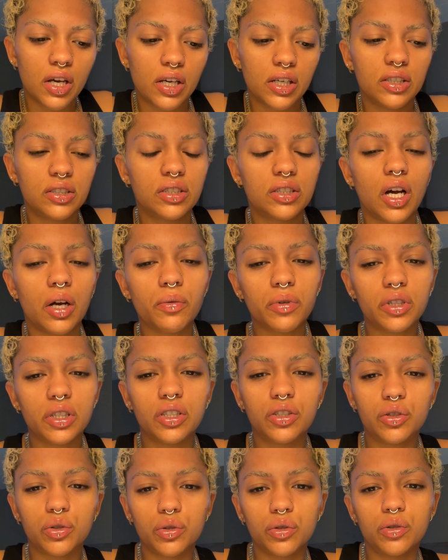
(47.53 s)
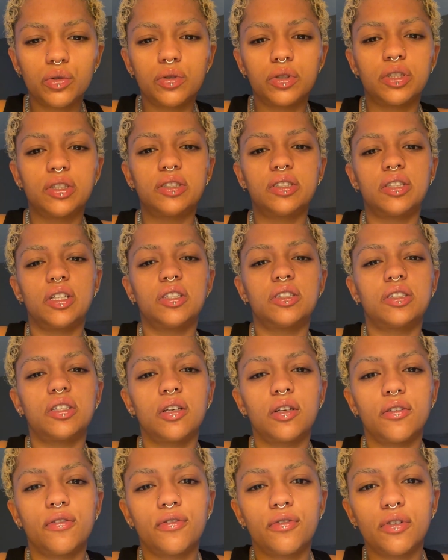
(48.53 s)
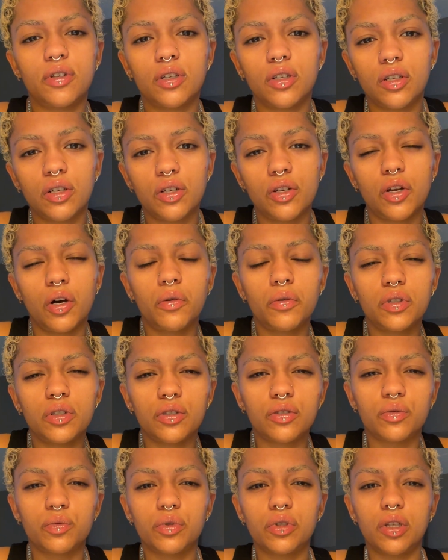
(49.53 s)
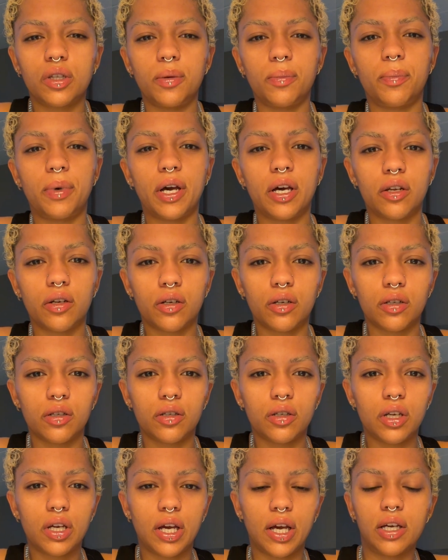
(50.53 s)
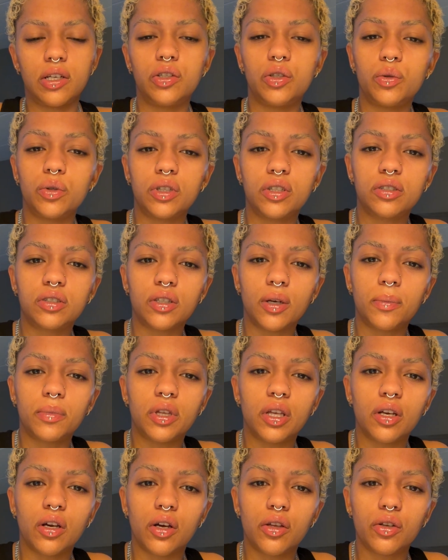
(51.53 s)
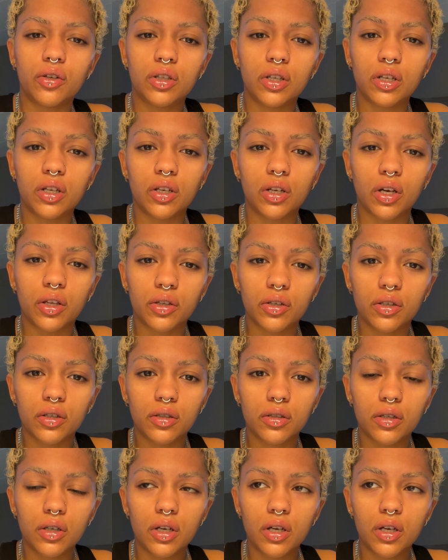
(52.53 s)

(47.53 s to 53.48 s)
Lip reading: is not really true in the sense of no one is really better at doing something other than another.